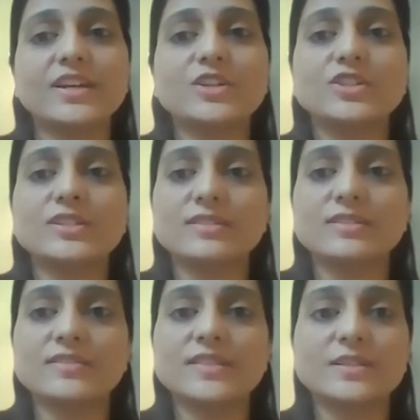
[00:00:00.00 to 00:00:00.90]
She
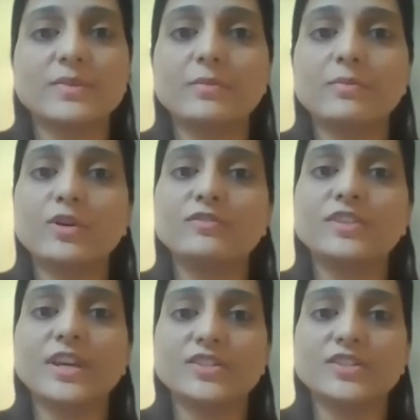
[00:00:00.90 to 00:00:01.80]
serves as a member of
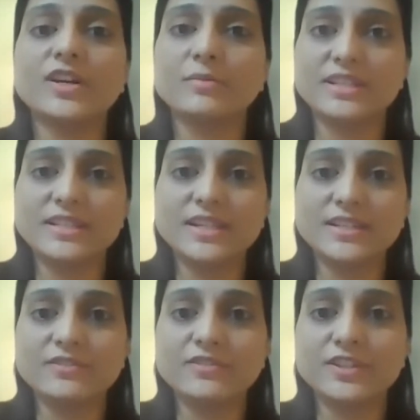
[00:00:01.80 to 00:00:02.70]
the HR committee
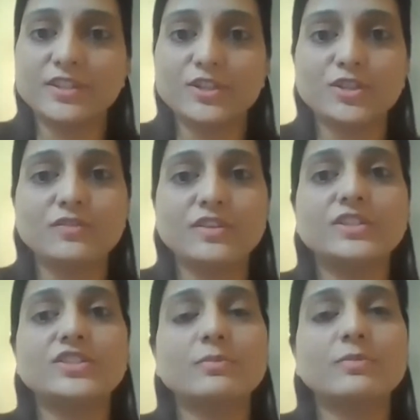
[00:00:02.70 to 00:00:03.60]
at the Federation of
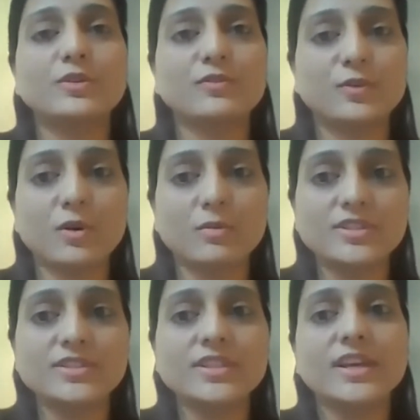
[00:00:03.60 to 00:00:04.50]
Indian Chamber of
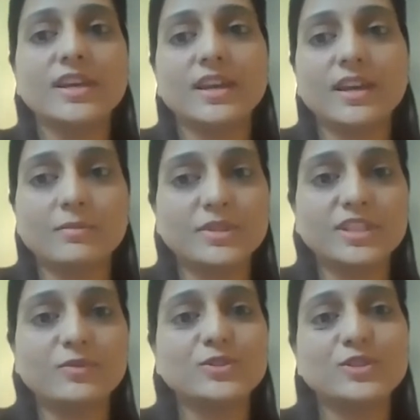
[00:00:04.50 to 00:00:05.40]
Commerce.
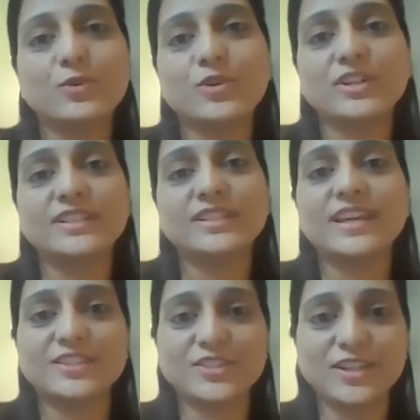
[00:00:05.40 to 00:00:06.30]
Amita was awarded the
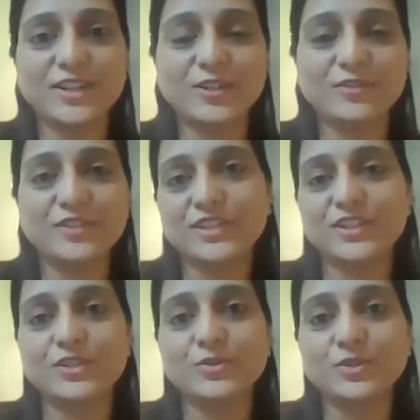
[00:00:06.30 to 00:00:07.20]
HR Leader of the
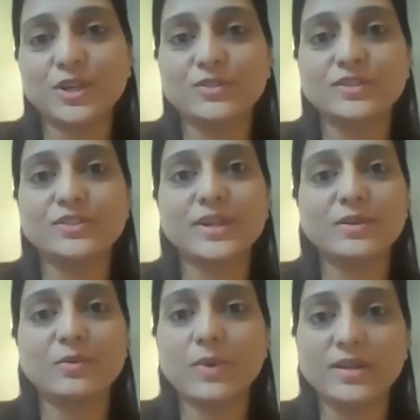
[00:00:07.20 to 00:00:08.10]
Year
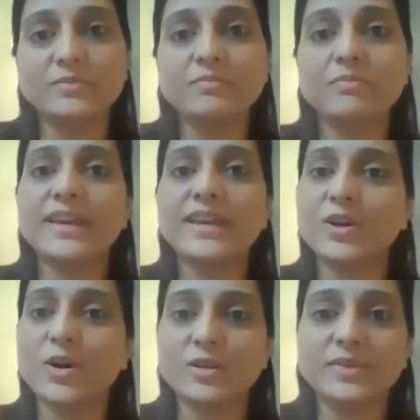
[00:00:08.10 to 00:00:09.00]
2021 by
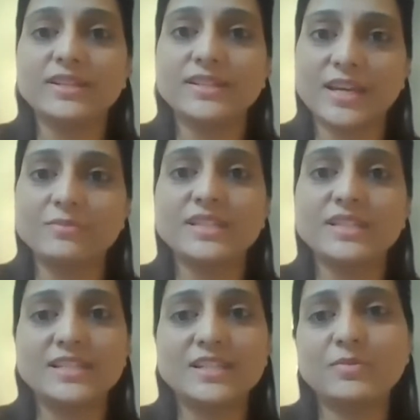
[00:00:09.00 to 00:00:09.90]
Economic Times
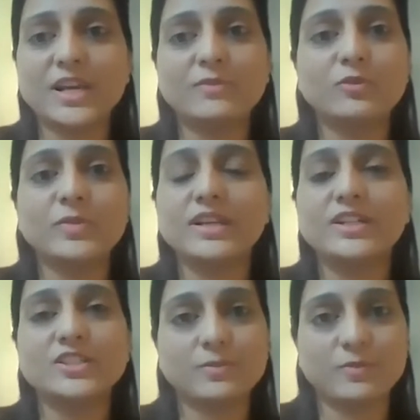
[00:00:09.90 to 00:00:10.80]
ET Prime Women
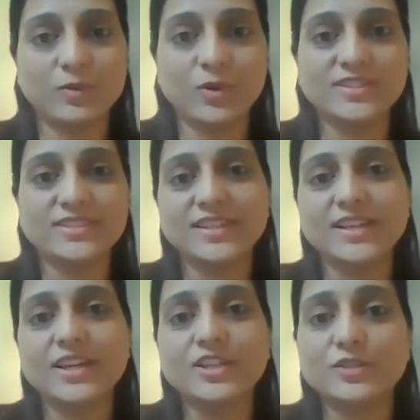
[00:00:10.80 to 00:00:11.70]
Leadership Awards.
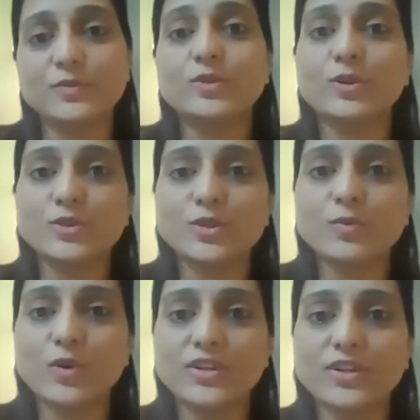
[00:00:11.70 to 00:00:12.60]
She was also
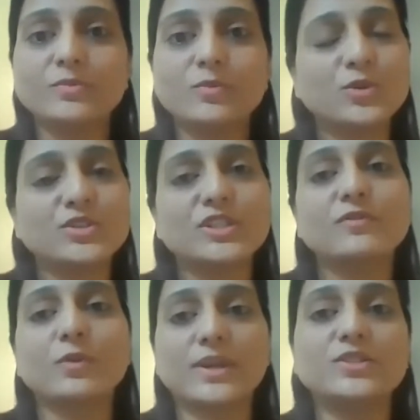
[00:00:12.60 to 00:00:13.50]
awarded the Most
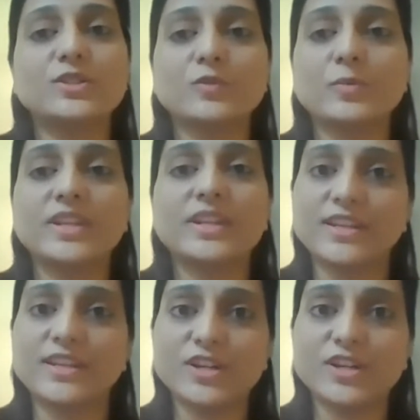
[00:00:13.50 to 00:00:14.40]
Influential Woman in
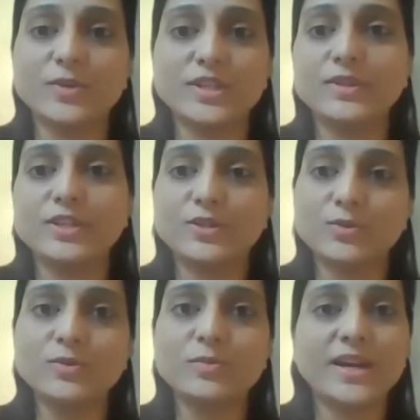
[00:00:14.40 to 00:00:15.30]
HR
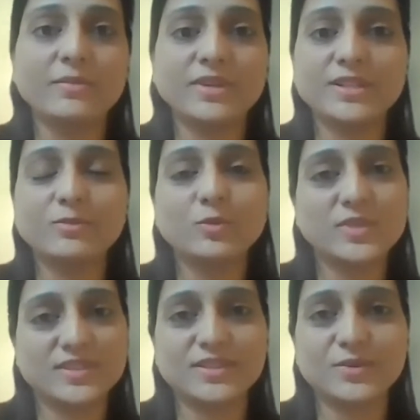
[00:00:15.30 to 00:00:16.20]
2022 by BW
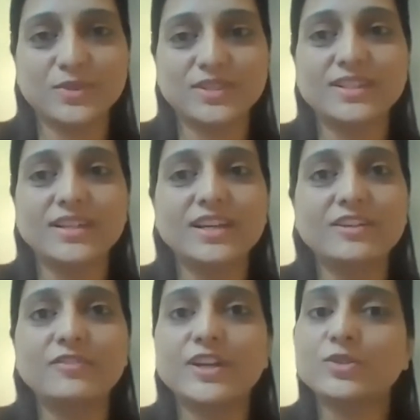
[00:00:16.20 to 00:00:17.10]
Business World.
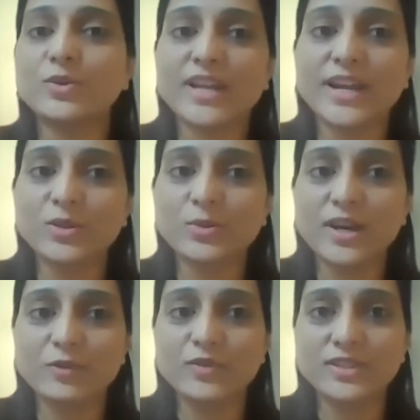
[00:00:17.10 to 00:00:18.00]
We are so glad to
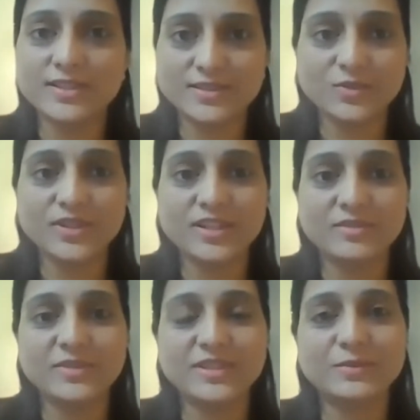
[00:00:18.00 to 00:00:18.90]
have you with us today,
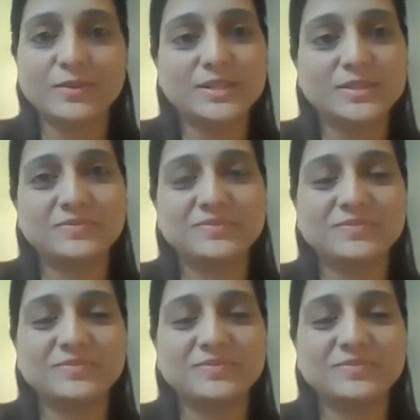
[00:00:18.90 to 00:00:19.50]
Amita. Welcome.